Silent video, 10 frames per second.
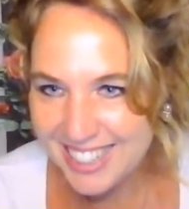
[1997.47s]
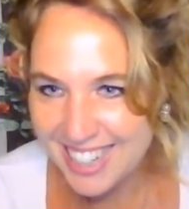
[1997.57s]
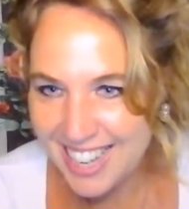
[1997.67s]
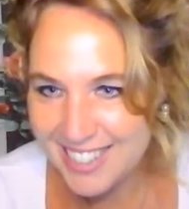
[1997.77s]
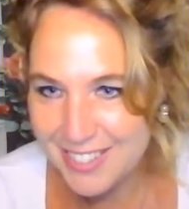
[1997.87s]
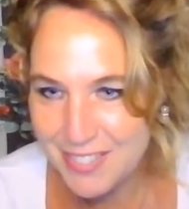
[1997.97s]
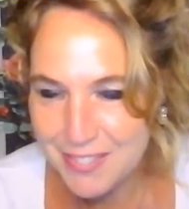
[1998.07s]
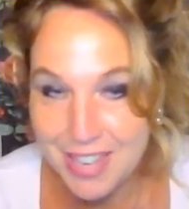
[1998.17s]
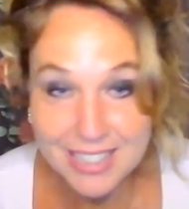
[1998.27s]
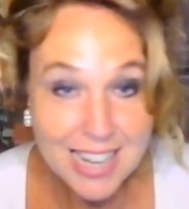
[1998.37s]
I love the
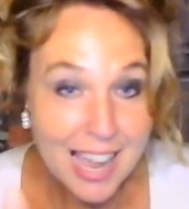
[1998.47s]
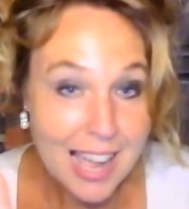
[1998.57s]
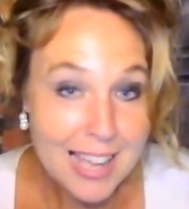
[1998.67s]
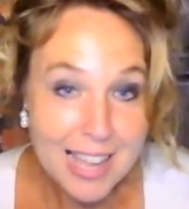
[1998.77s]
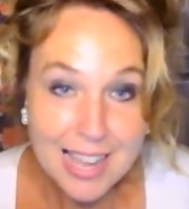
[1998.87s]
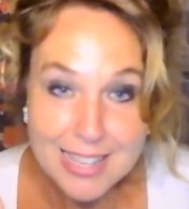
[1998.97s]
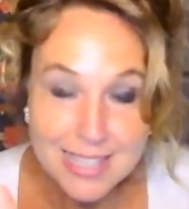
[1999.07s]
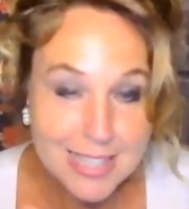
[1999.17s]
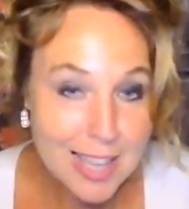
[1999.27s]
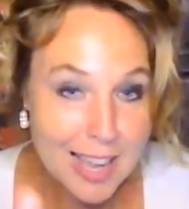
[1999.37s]
fact
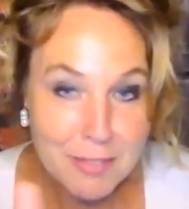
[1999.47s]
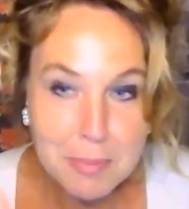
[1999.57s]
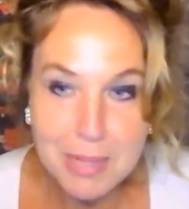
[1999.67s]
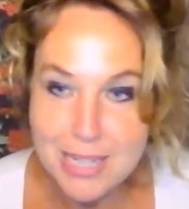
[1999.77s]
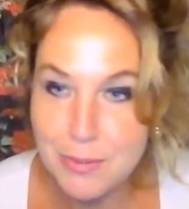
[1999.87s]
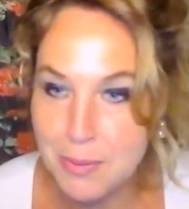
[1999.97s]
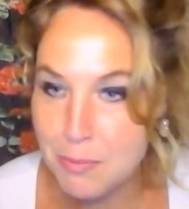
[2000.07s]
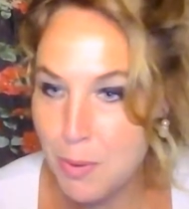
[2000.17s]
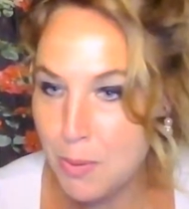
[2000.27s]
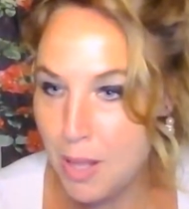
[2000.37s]
AC's got everybody doing
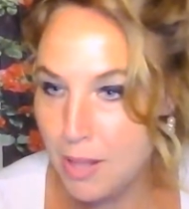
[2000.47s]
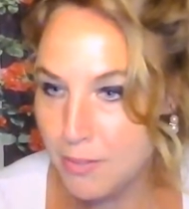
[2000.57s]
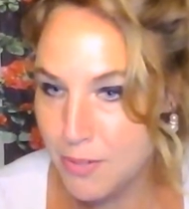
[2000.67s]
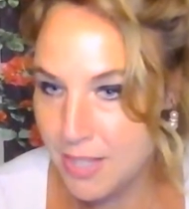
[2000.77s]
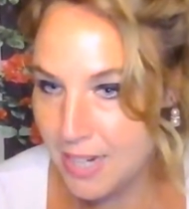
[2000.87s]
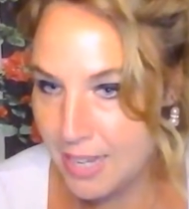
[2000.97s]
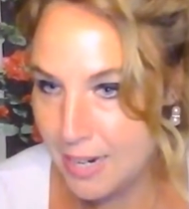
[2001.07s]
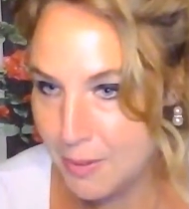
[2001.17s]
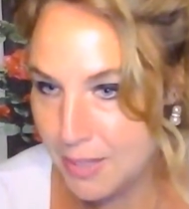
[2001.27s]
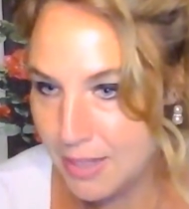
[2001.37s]
roll call for the Night
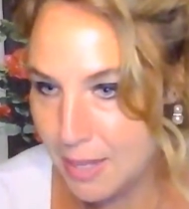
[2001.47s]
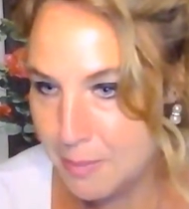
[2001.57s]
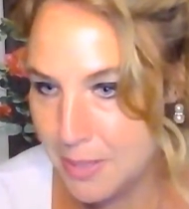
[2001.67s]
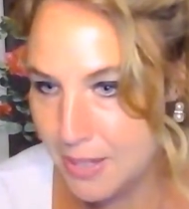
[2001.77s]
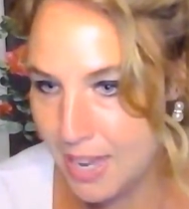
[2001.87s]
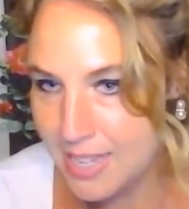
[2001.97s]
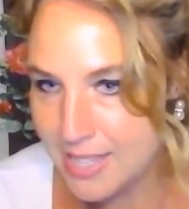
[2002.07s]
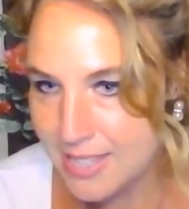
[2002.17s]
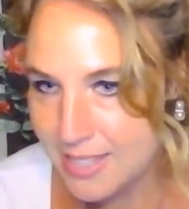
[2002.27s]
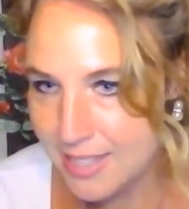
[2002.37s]
Owl Club, you
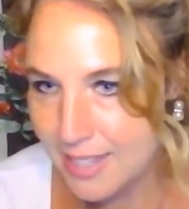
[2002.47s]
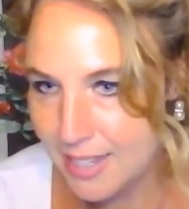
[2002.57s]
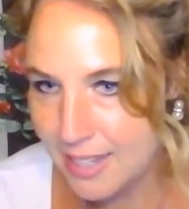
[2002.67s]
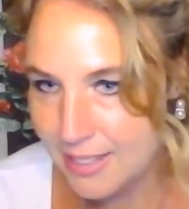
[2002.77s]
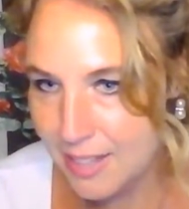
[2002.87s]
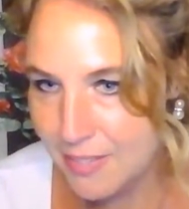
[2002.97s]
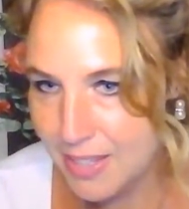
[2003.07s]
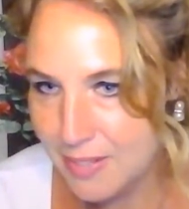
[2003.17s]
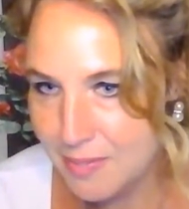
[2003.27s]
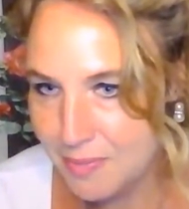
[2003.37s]
guys. I love
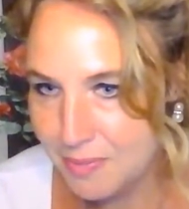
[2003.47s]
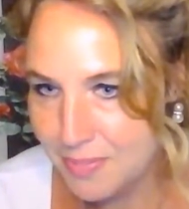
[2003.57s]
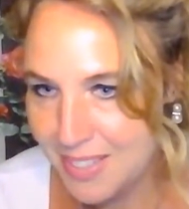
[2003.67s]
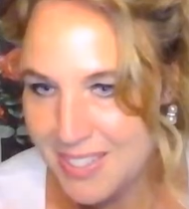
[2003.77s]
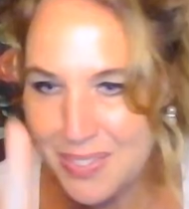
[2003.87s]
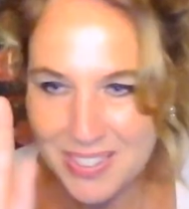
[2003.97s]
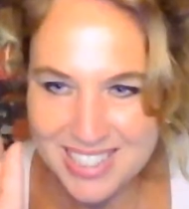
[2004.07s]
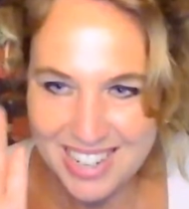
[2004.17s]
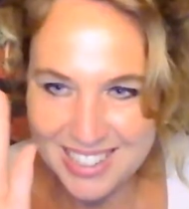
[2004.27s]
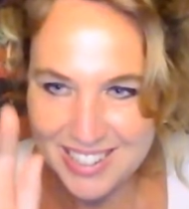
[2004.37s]
it.
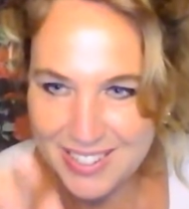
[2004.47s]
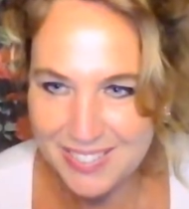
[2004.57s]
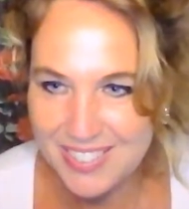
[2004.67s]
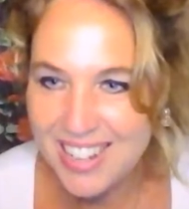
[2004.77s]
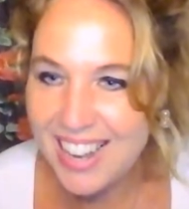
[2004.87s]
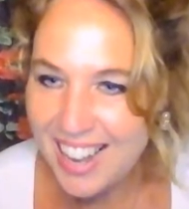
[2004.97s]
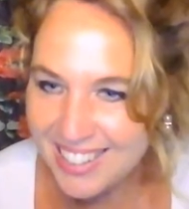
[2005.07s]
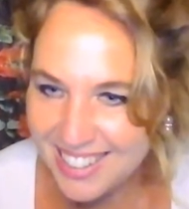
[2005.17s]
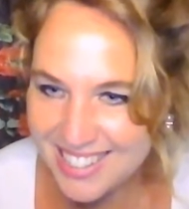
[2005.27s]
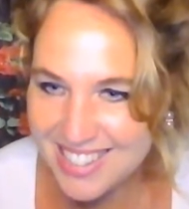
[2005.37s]
Lauren.co. I
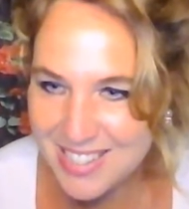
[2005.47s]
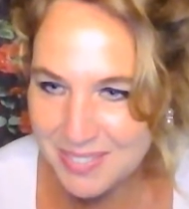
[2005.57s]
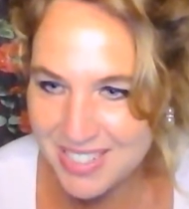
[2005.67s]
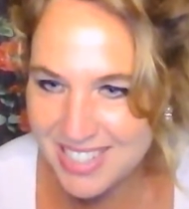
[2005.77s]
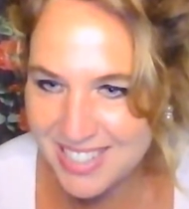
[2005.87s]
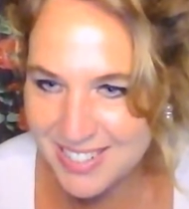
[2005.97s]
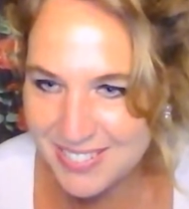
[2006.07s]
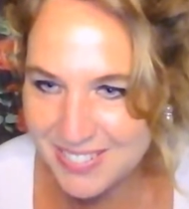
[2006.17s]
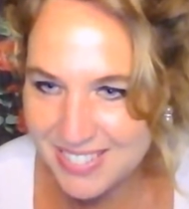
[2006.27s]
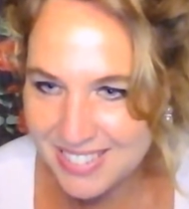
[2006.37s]
liked this one
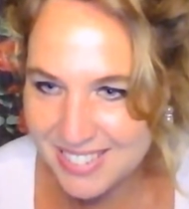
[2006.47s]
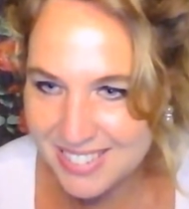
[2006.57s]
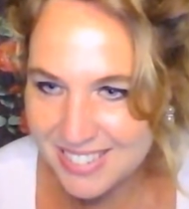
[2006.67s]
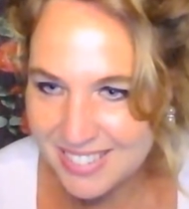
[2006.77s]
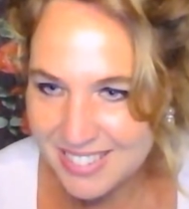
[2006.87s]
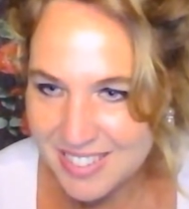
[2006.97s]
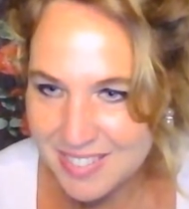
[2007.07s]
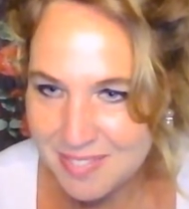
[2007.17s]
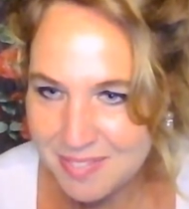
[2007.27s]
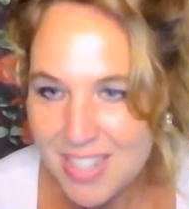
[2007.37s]
too.
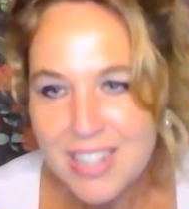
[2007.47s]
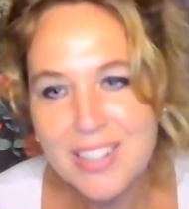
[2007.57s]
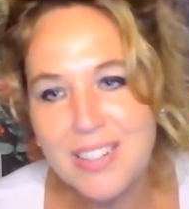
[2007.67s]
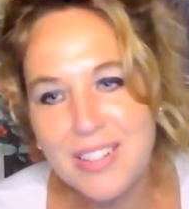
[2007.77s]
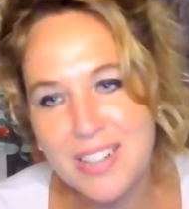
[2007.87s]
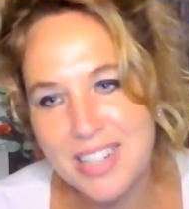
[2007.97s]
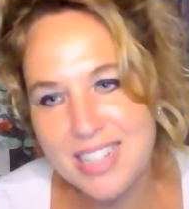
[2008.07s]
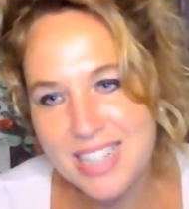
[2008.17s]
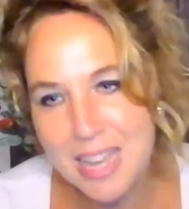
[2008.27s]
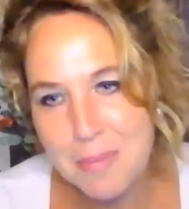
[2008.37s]

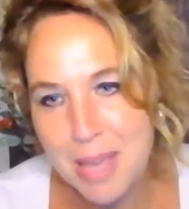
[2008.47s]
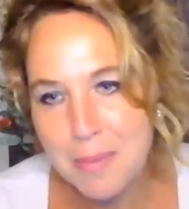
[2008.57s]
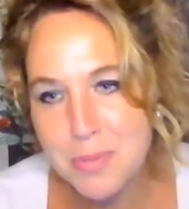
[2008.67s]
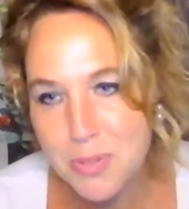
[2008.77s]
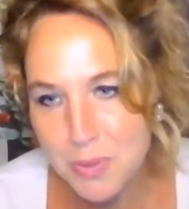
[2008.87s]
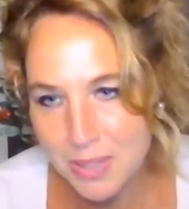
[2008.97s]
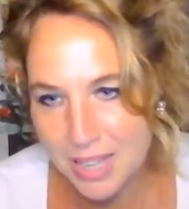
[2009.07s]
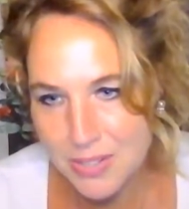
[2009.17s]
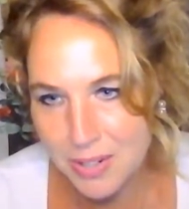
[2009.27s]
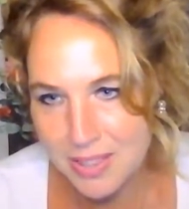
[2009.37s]
Good, Tammy. I'm so
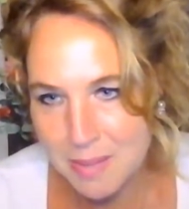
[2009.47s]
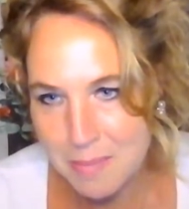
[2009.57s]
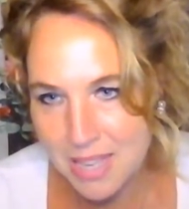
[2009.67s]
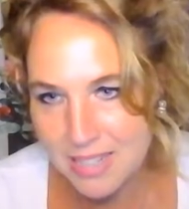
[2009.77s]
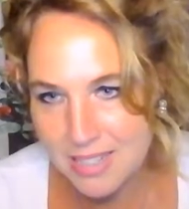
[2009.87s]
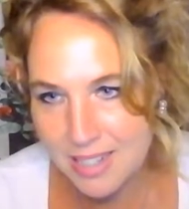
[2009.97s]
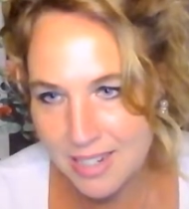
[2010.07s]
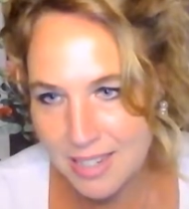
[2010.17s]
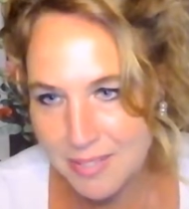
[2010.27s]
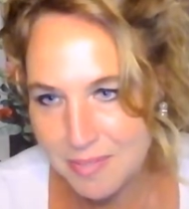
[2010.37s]
glad you're on the mend, honey.